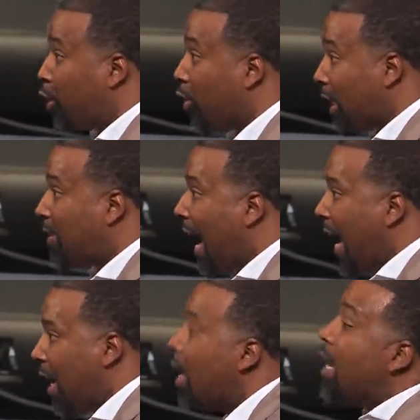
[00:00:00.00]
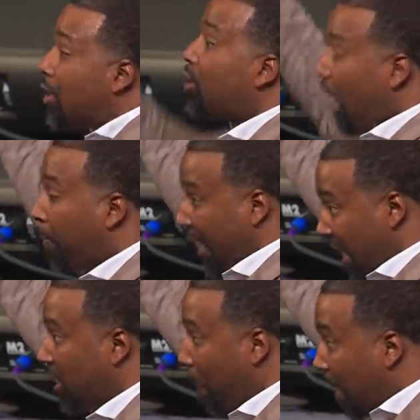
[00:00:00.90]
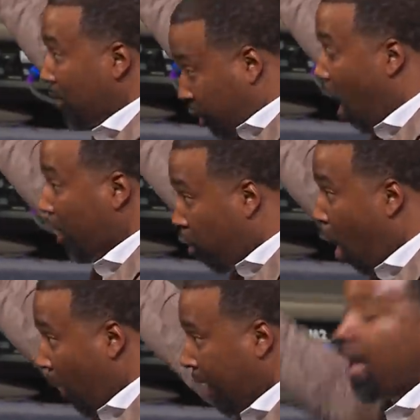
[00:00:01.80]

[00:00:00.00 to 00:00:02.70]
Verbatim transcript: your desire, something is about to start growing.